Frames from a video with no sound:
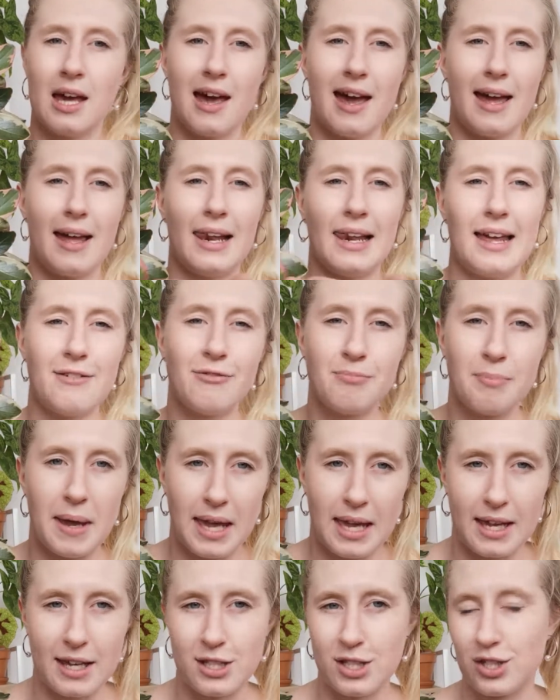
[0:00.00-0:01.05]
I love
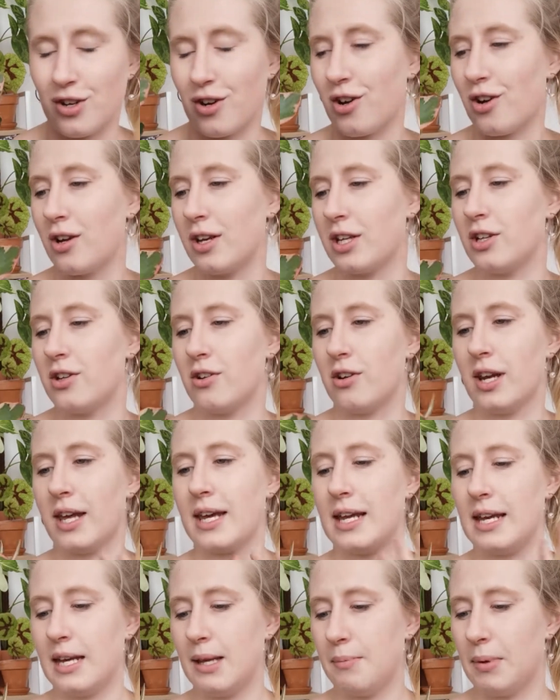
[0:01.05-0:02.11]
pink, so you know, like
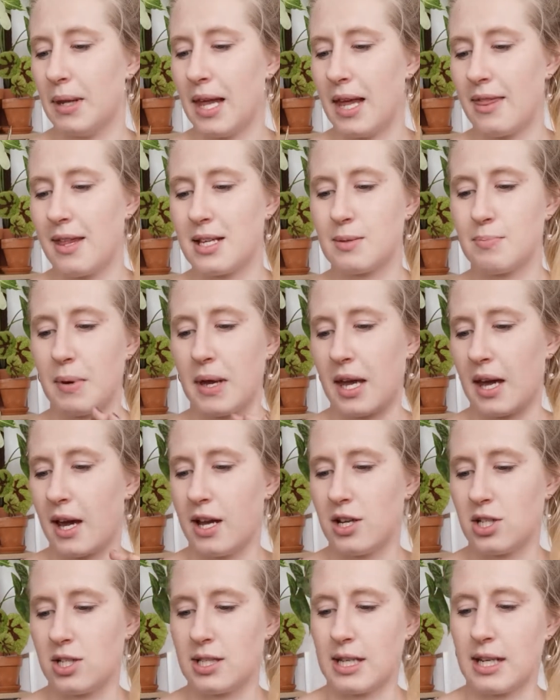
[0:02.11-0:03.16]
any plant that's pink, I
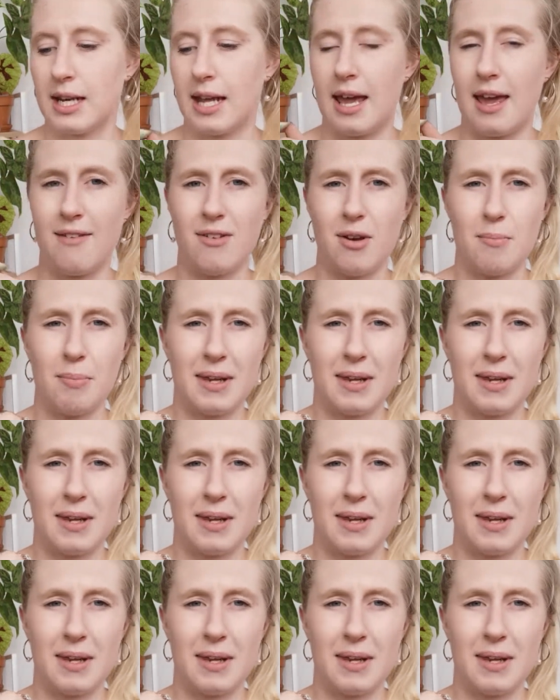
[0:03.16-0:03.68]
just need to have it.